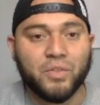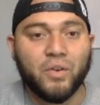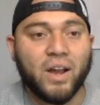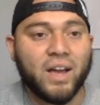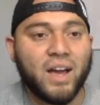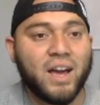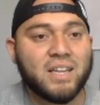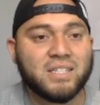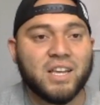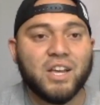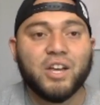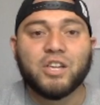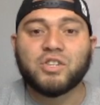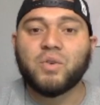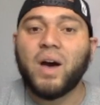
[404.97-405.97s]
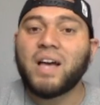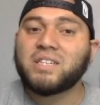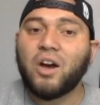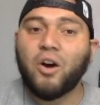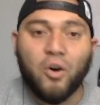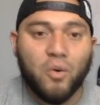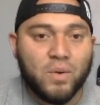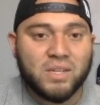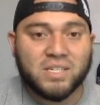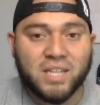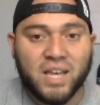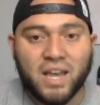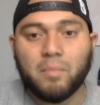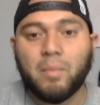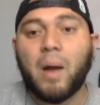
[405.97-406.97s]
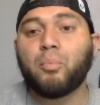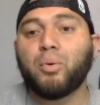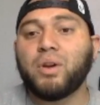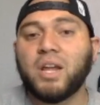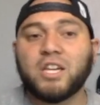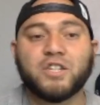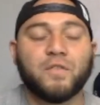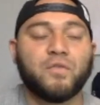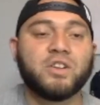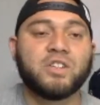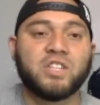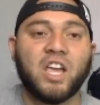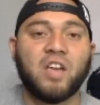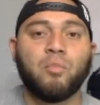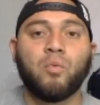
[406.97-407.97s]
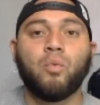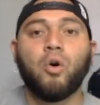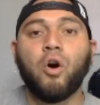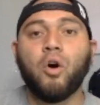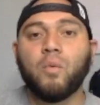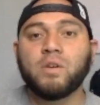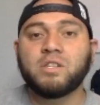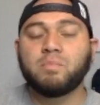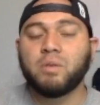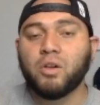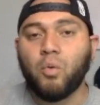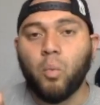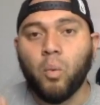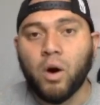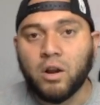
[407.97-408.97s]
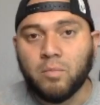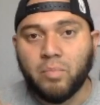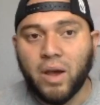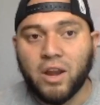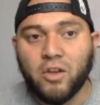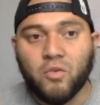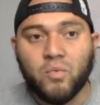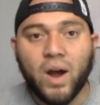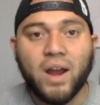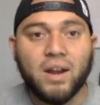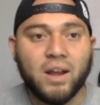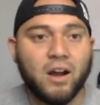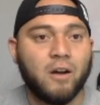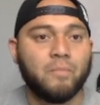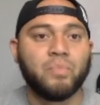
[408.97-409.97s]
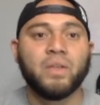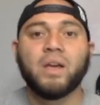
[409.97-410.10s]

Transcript: All right, guys. So as I always said, my prediction for SafeMoon will always be one penny right now.